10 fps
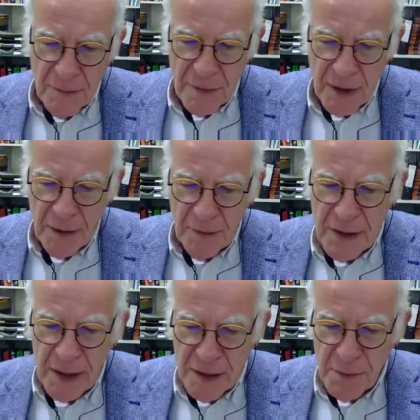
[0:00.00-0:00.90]

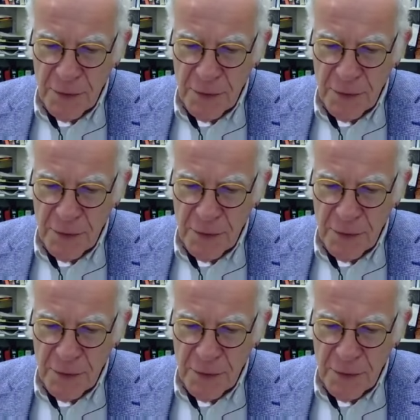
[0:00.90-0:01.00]
nowadays